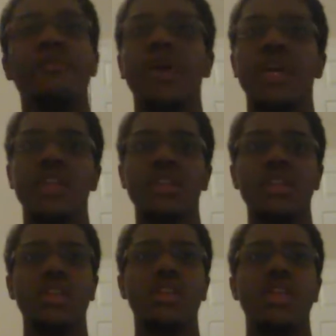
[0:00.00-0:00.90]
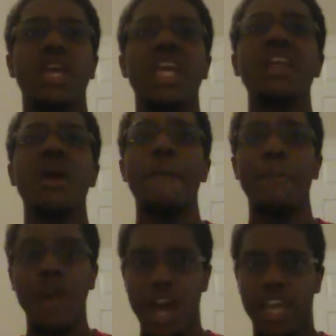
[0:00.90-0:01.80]
But in a
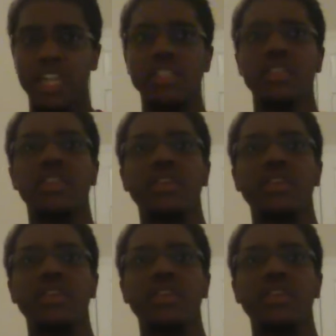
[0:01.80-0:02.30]
bind,